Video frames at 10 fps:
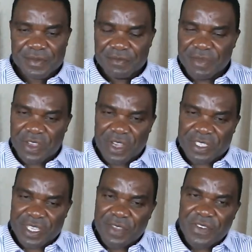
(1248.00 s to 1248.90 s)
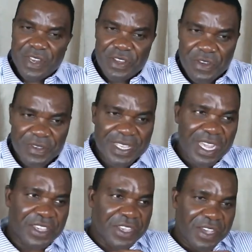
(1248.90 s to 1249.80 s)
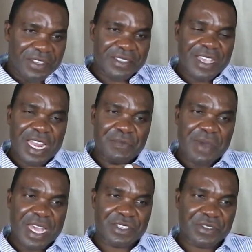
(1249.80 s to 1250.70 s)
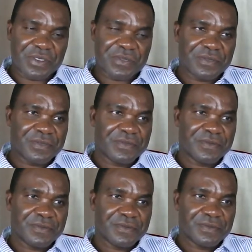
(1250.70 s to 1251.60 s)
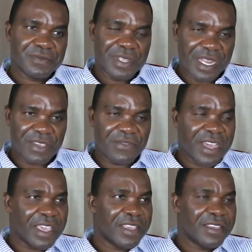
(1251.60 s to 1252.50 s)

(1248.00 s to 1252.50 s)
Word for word: Because even though Zacchaeus and Matthew, Levi,